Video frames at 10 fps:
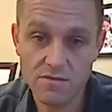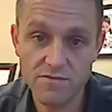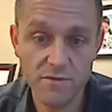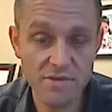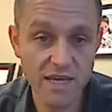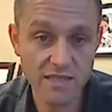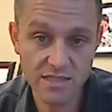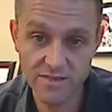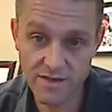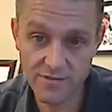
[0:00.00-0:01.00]
from
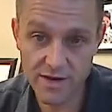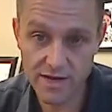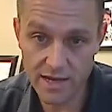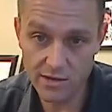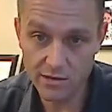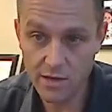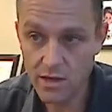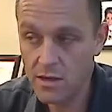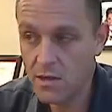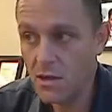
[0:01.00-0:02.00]
Thanksgiving right now.
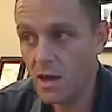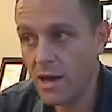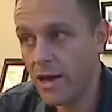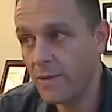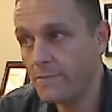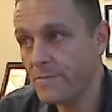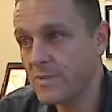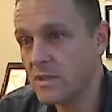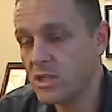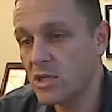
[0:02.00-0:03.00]

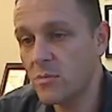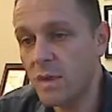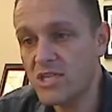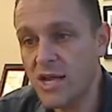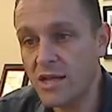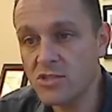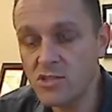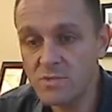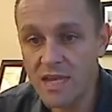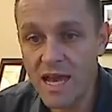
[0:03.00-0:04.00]
My challenge
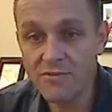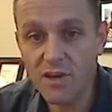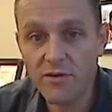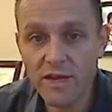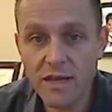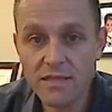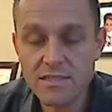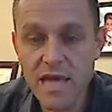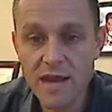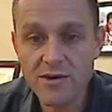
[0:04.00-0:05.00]
groups that I have going on
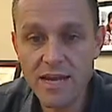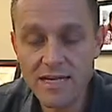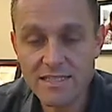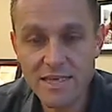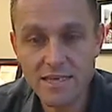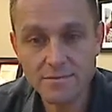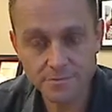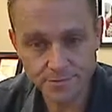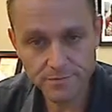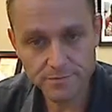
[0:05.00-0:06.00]
Saturday, I said,
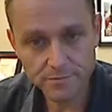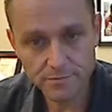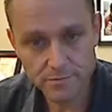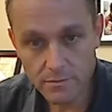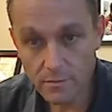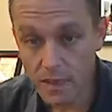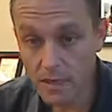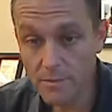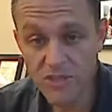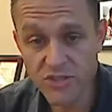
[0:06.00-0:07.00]

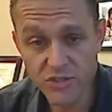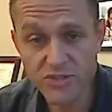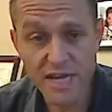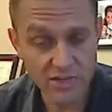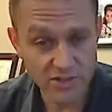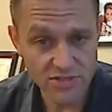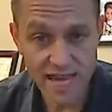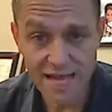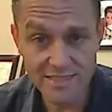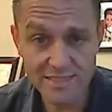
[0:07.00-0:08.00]
make sure you take your
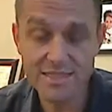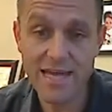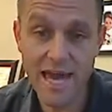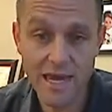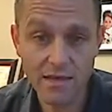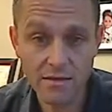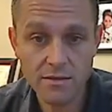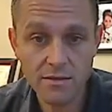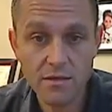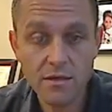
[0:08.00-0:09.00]
stats today.
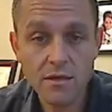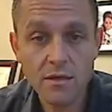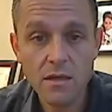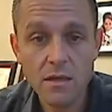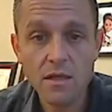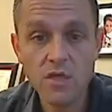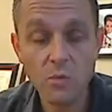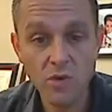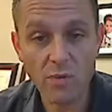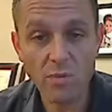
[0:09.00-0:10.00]
You
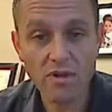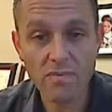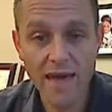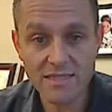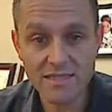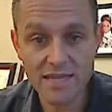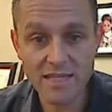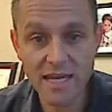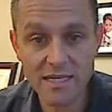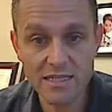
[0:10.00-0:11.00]
probably
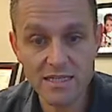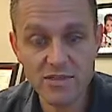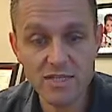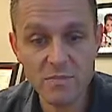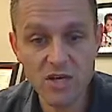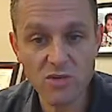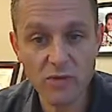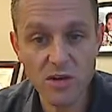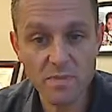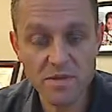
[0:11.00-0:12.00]
backslid, and you need to be a
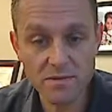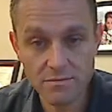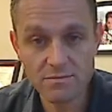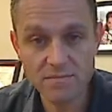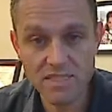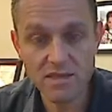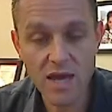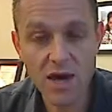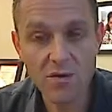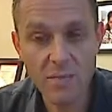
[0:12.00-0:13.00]
grown-up and see
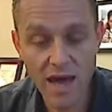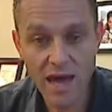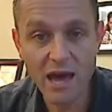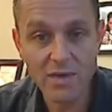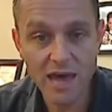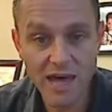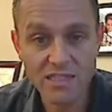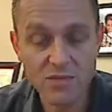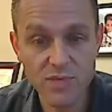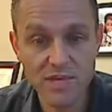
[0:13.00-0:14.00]
how bad
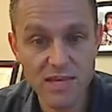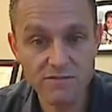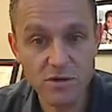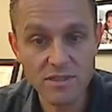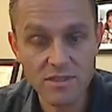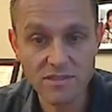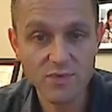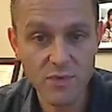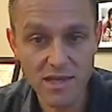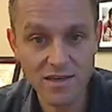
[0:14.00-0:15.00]
so we can get focused
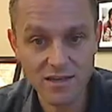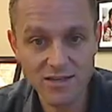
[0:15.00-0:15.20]
this week,